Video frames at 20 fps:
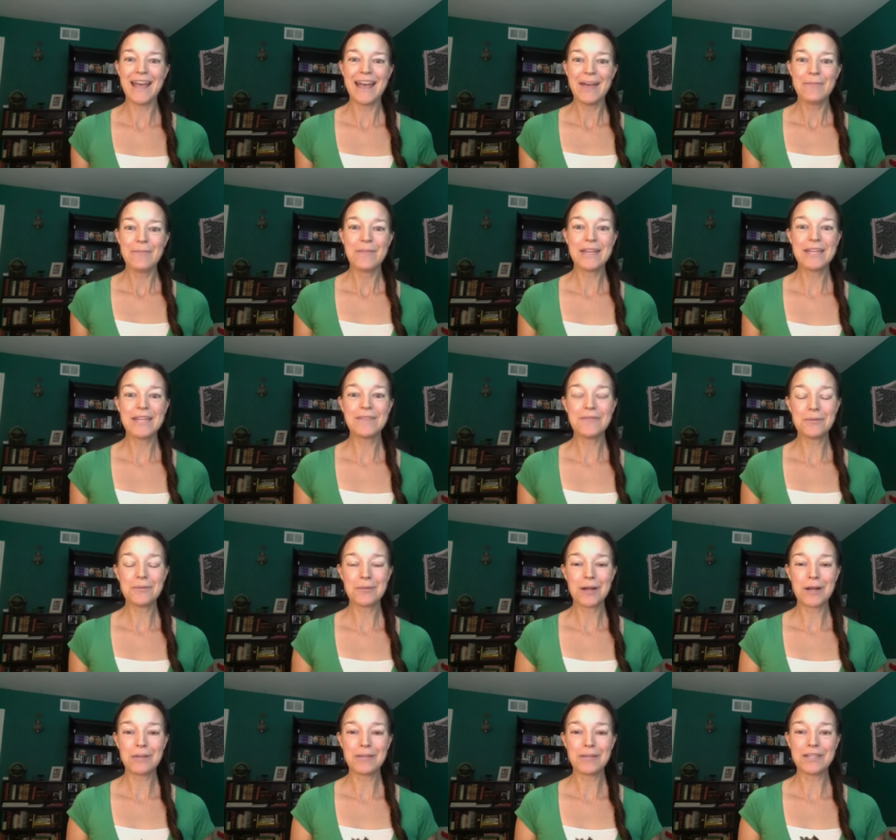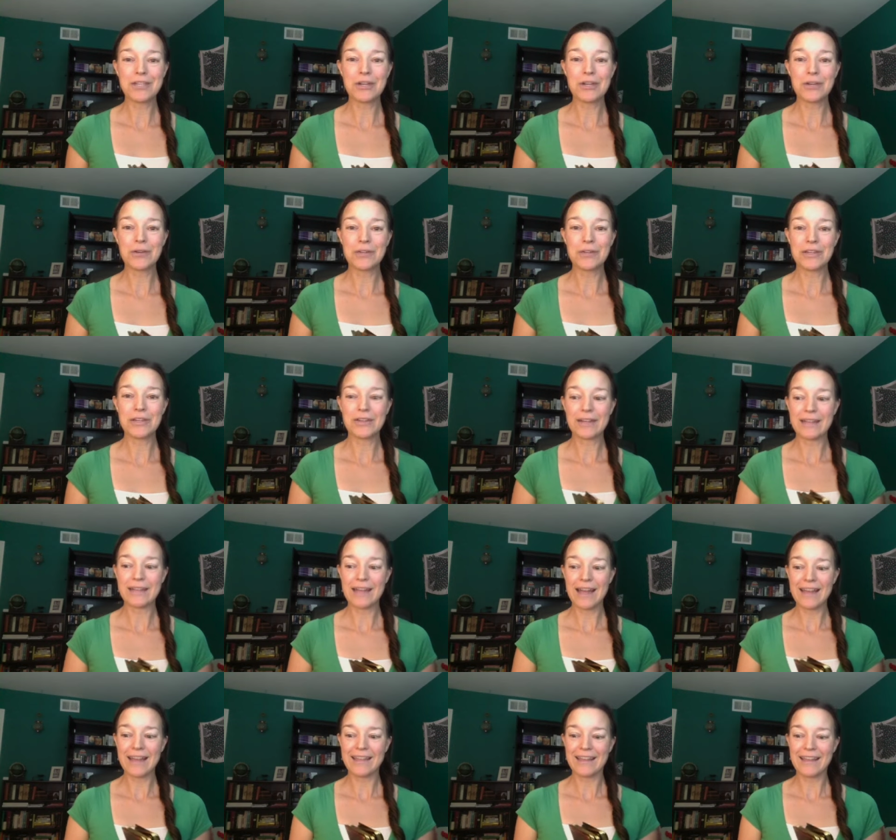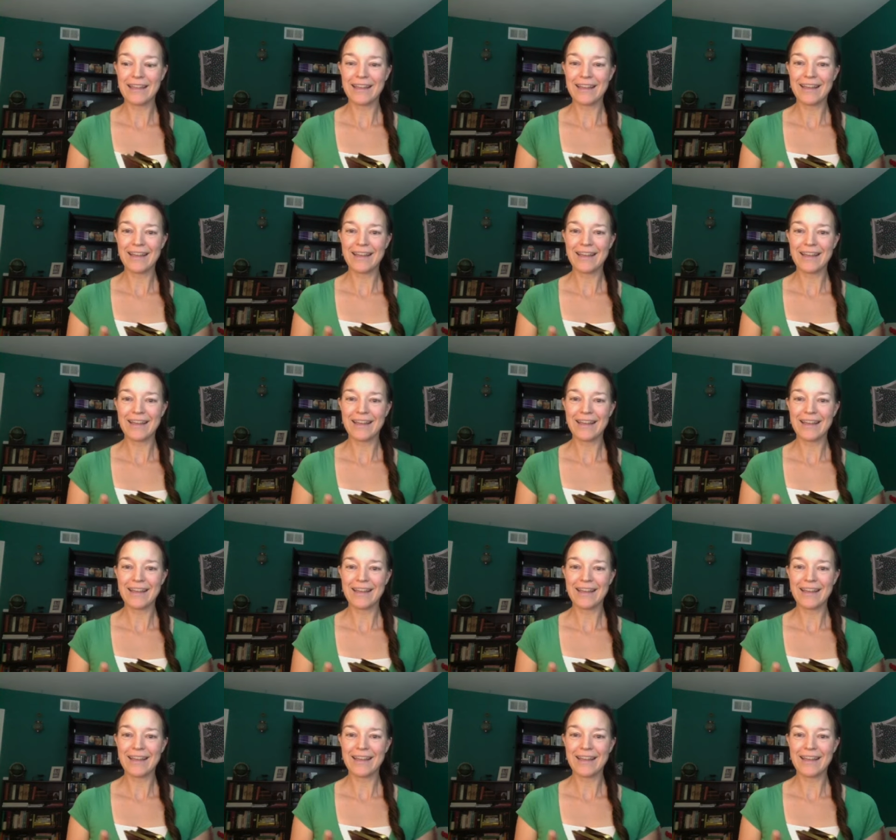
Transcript: many of you probably know, you know, I, I